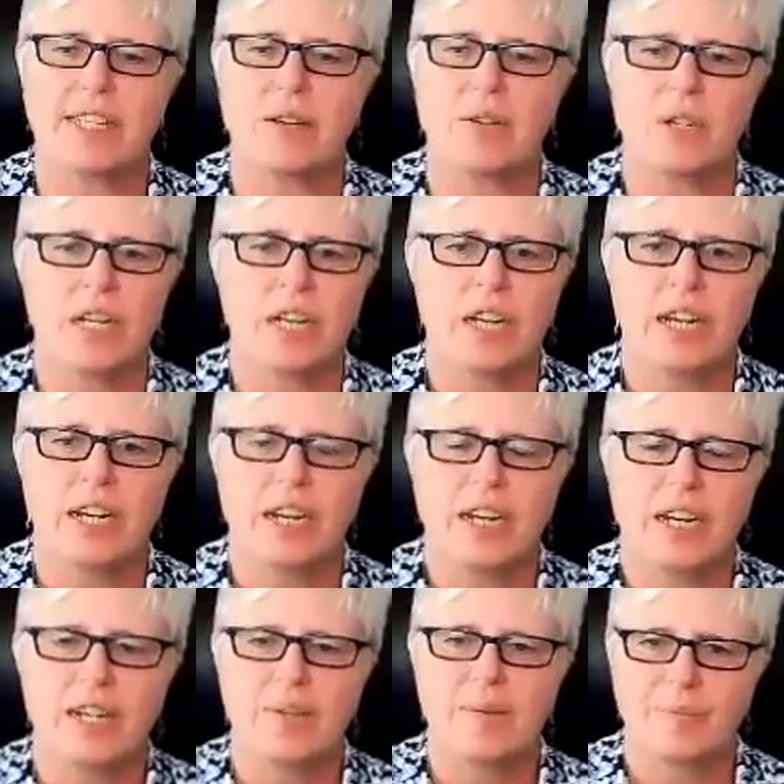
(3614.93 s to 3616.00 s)
an earthly
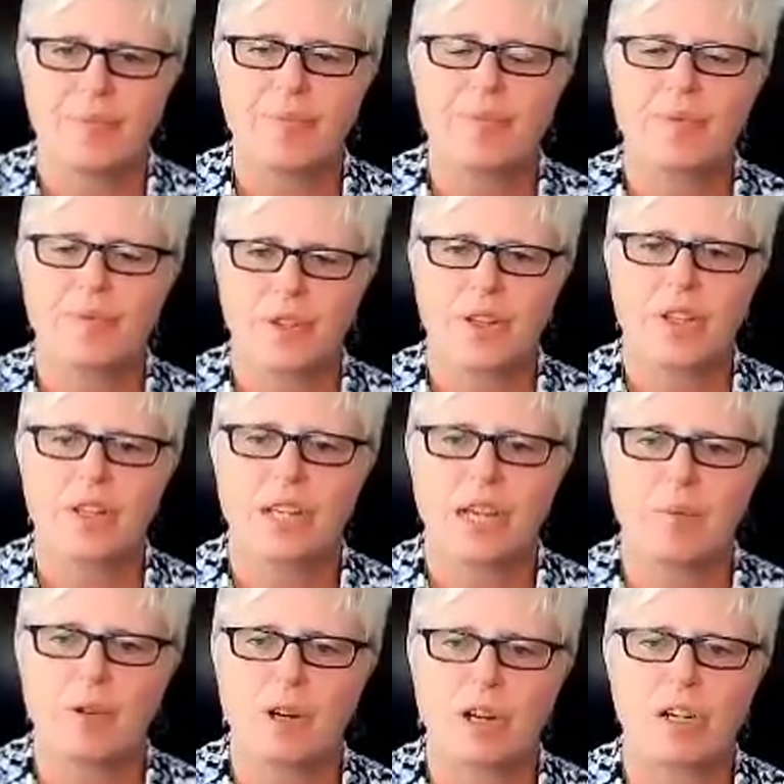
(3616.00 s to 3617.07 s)
experience.
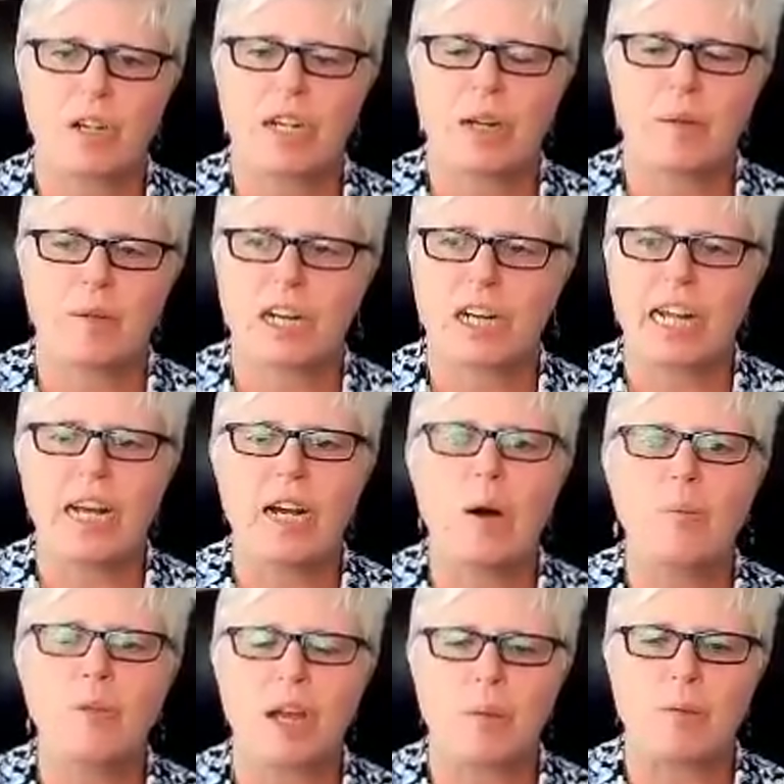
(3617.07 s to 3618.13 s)
And we're gonna and we're gonna so.
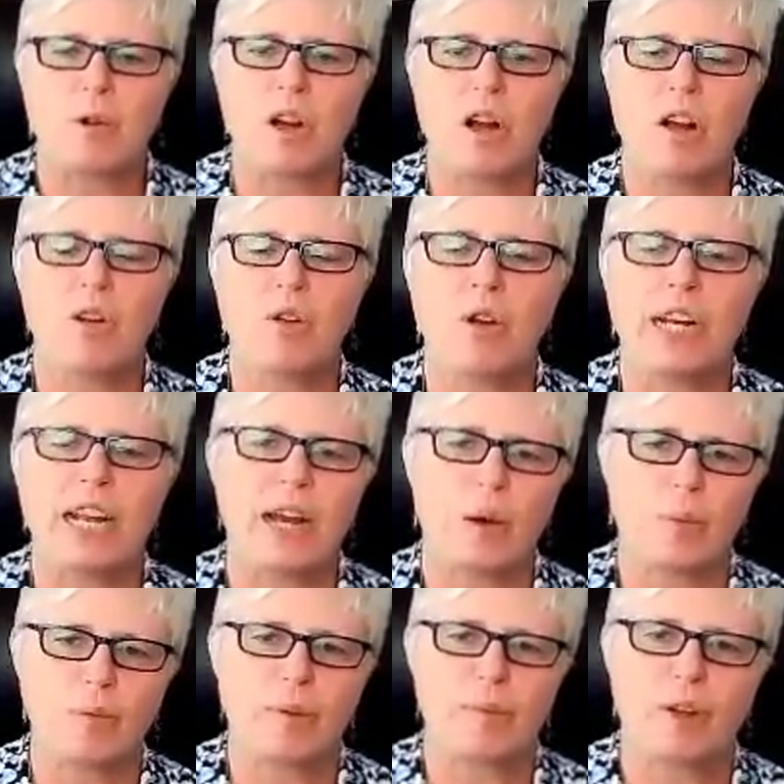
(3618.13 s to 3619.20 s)
help them. We're all going to
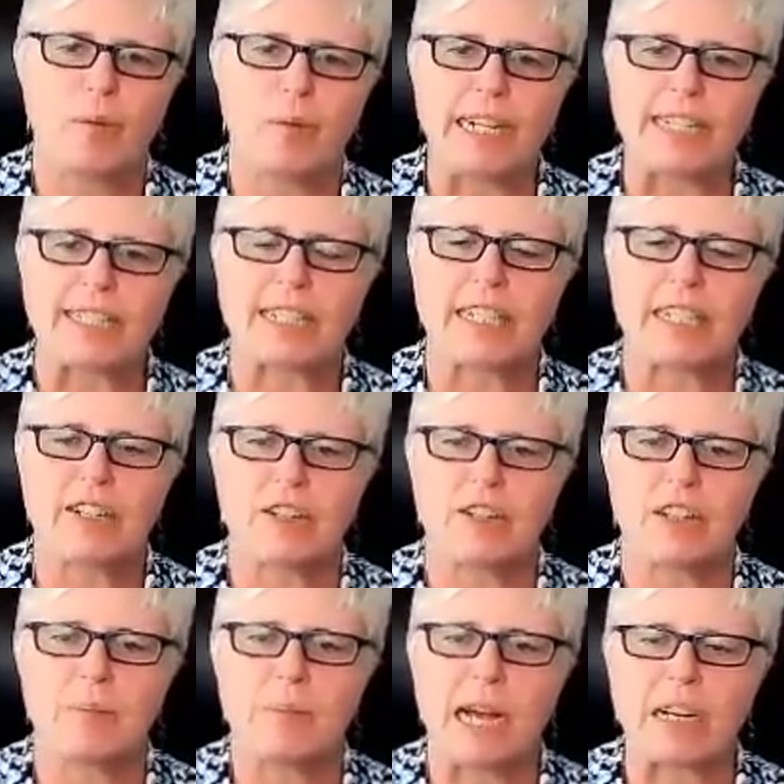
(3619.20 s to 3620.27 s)
help them. Nobody's gonna
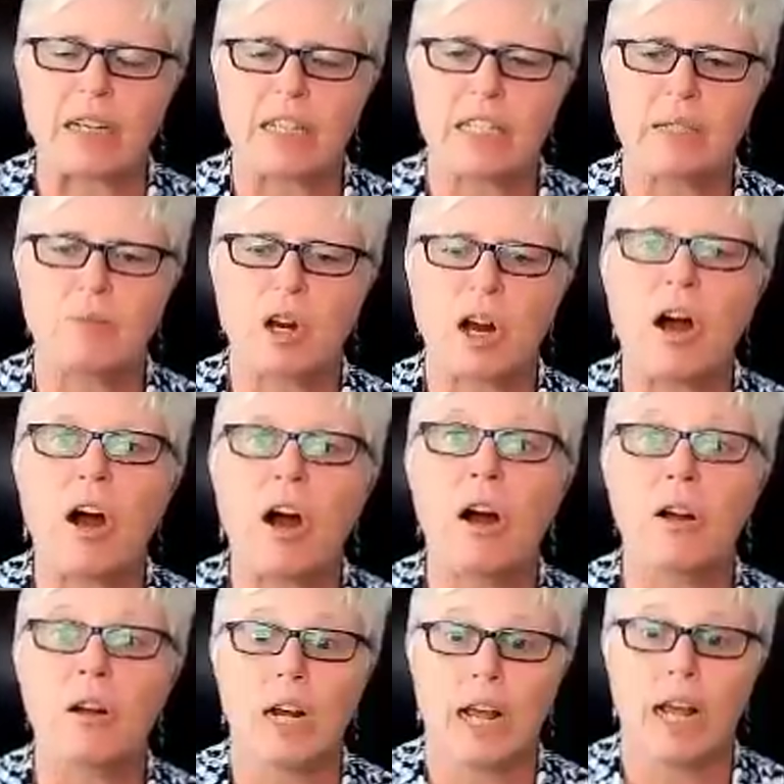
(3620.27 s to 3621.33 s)
turn their back on them. We're
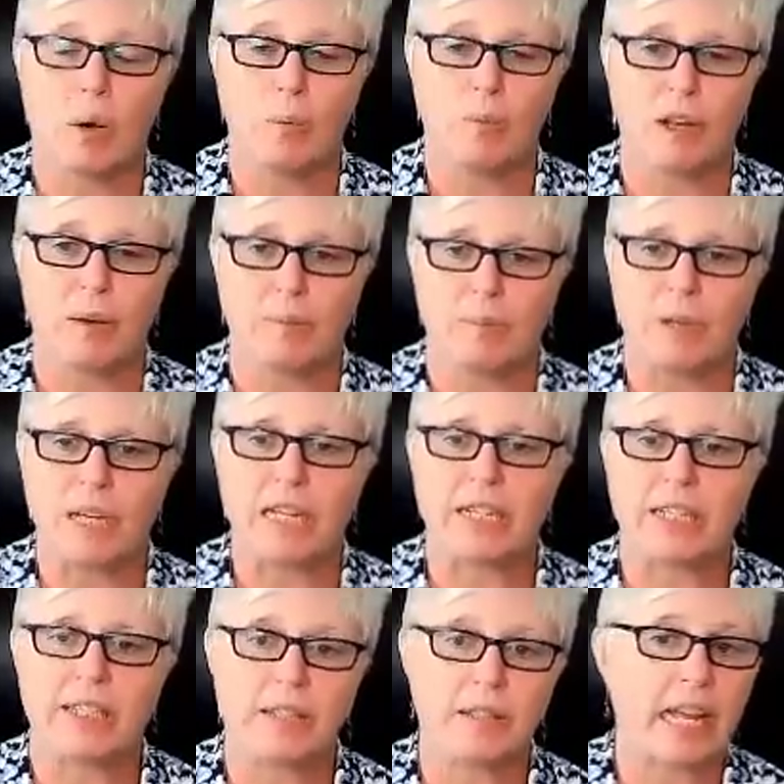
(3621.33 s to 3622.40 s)
all gonna help them
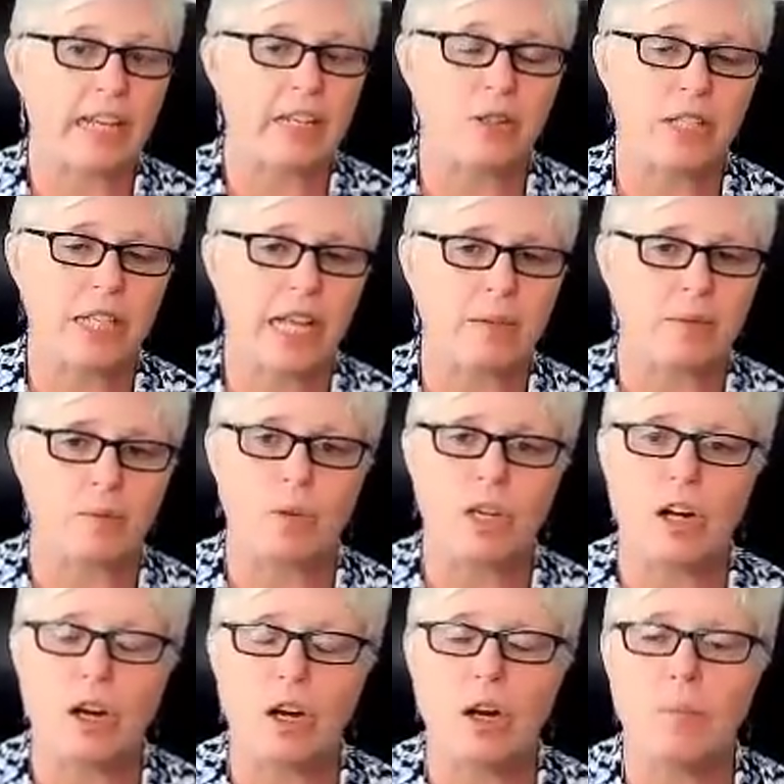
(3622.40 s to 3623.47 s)
because, like you said,
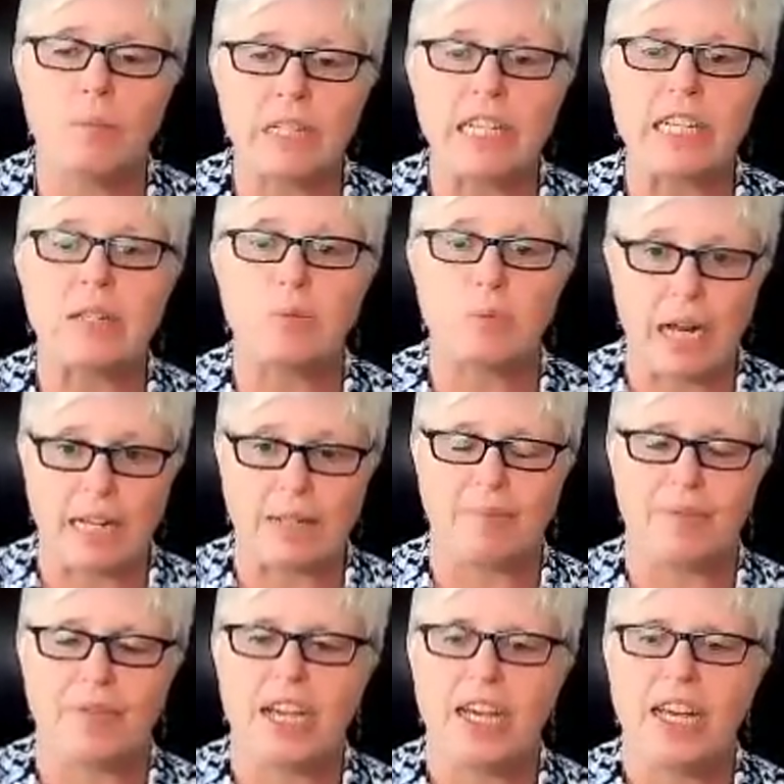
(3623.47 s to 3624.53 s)
we all bleed red.